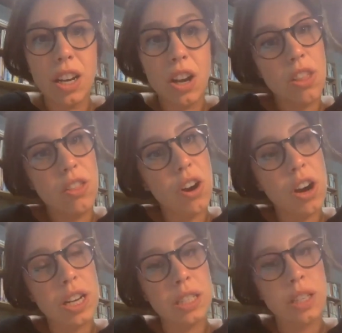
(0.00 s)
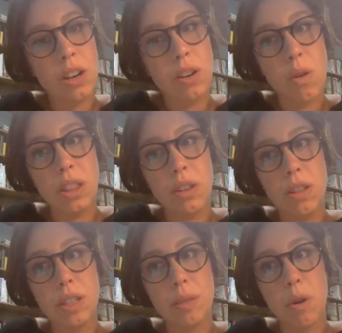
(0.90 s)
in other artists that are going through
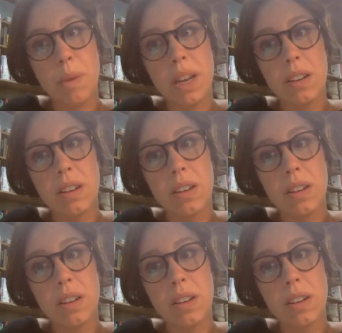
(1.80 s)
this moment?